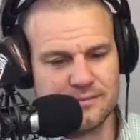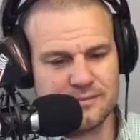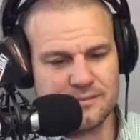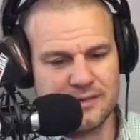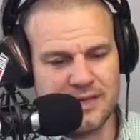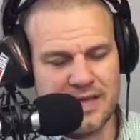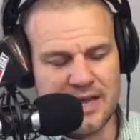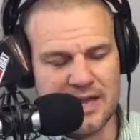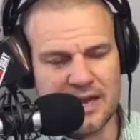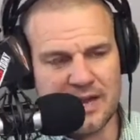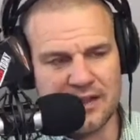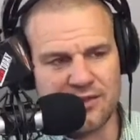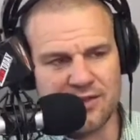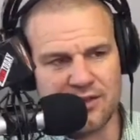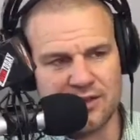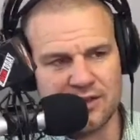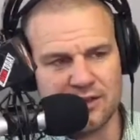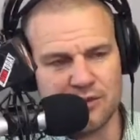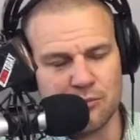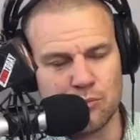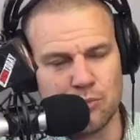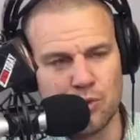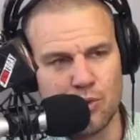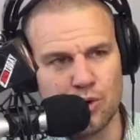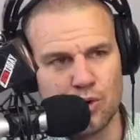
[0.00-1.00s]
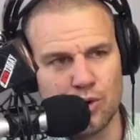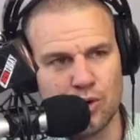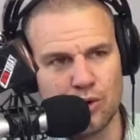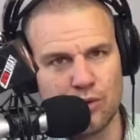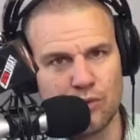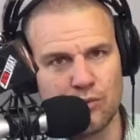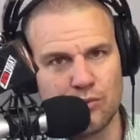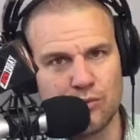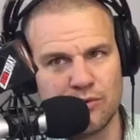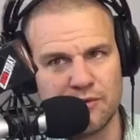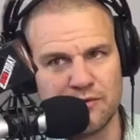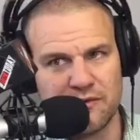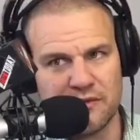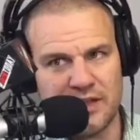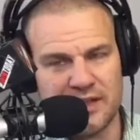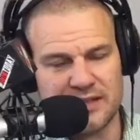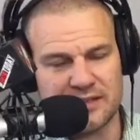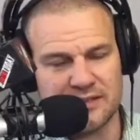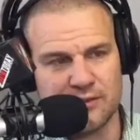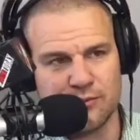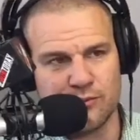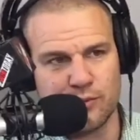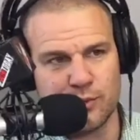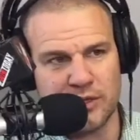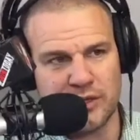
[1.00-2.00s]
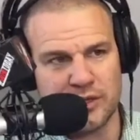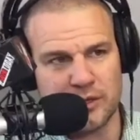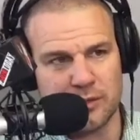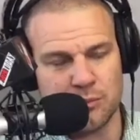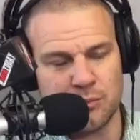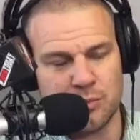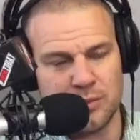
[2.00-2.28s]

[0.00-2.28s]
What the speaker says: Yeah, and I think the more reflective we can